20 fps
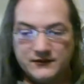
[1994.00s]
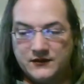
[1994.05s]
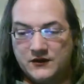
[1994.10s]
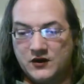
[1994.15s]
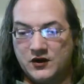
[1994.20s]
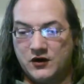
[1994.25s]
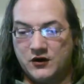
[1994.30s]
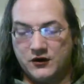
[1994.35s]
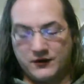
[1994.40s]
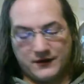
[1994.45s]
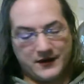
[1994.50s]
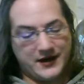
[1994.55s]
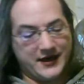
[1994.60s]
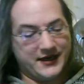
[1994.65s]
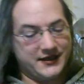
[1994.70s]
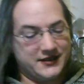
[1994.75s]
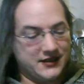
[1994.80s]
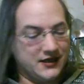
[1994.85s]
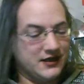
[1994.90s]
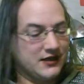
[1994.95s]
All right.
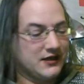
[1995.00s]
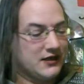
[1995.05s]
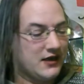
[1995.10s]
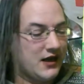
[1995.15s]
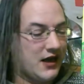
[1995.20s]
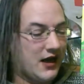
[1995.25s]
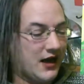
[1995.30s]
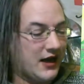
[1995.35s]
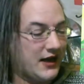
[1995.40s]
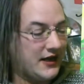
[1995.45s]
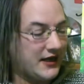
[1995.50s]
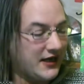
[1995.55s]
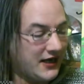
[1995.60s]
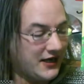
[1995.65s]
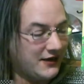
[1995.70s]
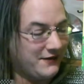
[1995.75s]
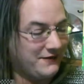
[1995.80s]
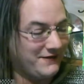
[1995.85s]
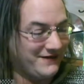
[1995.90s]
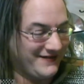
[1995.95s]
I
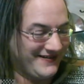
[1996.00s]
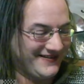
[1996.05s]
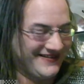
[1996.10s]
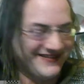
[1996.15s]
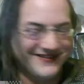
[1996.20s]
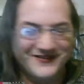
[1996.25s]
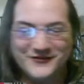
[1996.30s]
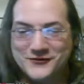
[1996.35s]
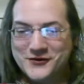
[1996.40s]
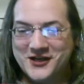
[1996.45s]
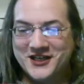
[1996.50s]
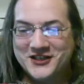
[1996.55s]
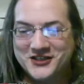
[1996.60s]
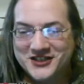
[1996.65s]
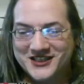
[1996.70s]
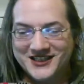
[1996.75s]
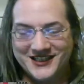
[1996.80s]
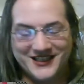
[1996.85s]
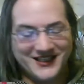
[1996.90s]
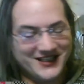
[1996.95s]
have reached
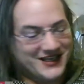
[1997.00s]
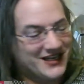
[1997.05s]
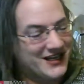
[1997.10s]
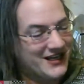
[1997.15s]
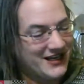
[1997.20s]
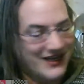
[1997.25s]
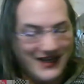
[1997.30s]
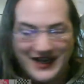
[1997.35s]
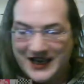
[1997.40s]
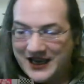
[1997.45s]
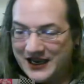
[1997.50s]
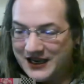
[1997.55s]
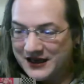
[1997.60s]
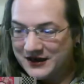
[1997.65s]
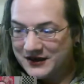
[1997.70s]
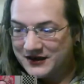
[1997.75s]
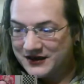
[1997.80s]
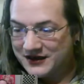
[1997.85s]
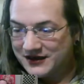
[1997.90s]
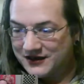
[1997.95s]
in,
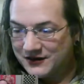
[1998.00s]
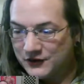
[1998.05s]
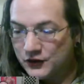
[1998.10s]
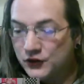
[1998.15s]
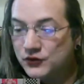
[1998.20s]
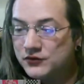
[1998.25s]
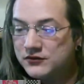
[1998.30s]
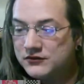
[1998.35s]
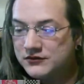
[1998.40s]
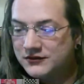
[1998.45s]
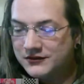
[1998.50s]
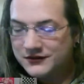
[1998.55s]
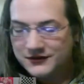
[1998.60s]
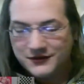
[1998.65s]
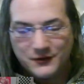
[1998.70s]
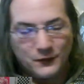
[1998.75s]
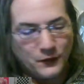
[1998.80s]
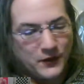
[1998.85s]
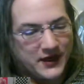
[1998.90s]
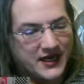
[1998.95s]
and
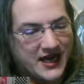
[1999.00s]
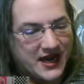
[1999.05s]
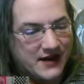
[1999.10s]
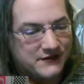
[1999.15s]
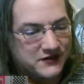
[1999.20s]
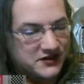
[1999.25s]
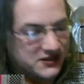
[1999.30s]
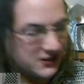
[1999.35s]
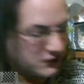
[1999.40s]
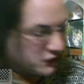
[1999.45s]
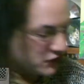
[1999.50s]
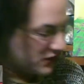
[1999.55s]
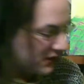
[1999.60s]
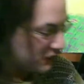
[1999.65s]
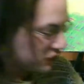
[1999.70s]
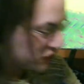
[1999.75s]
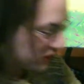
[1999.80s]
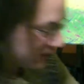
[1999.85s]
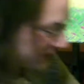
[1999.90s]
we have a suggestion,